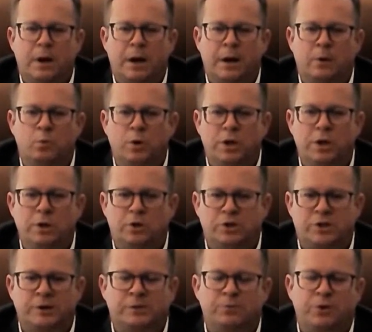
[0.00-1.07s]
And we
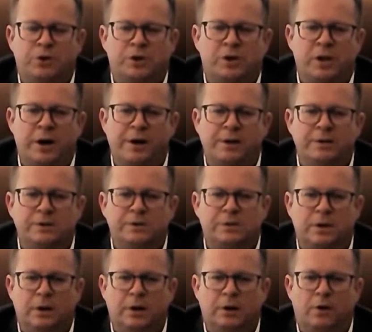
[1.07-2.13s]
discuss with clients
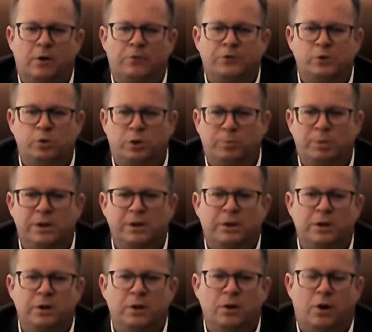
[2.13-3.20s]
of
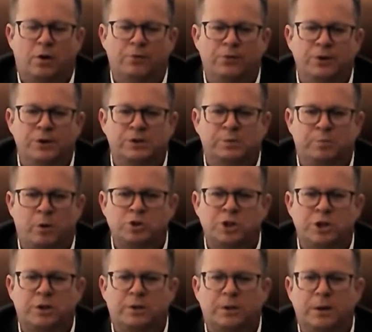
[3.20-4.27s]
suitability of this
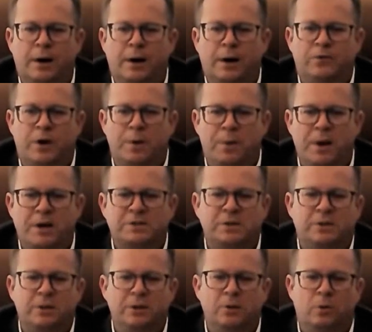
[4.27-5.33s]
project in terms of
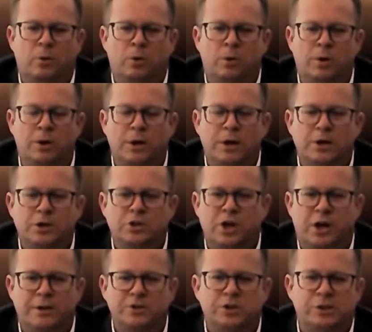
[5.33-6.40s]
capacity or
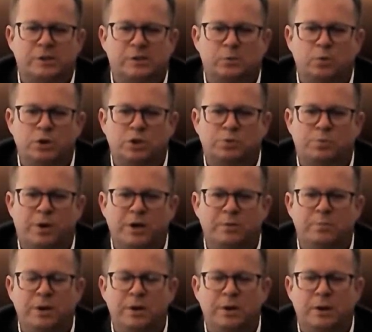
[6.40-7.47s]
challenges which
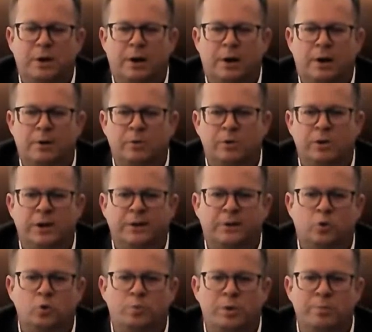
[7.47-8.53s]
might be
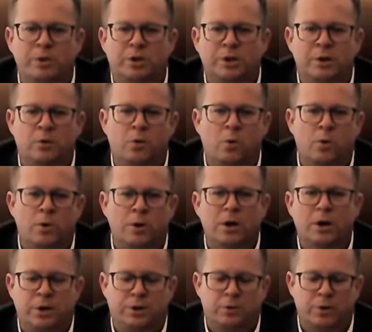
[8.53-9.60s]
related to permitting or
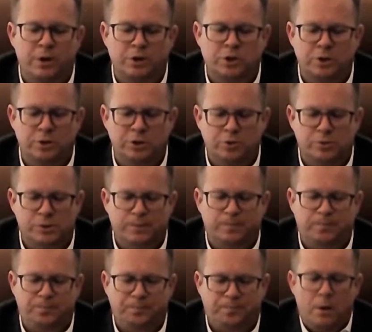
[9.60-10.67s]
grid connection issues.
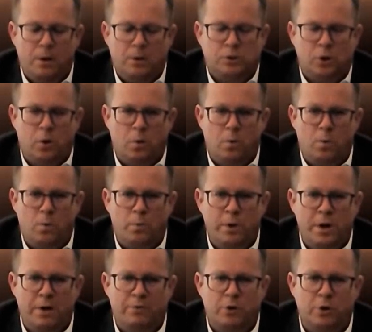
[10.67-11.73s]
So
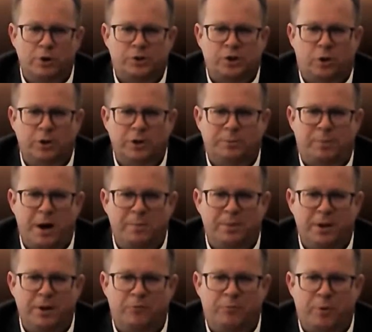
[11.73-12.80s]
we have a good solid
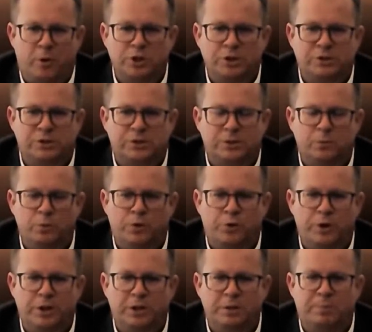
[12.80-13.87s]
pipeline of projects with
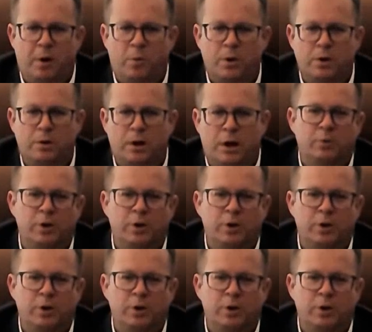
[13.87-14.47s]
RatedPower.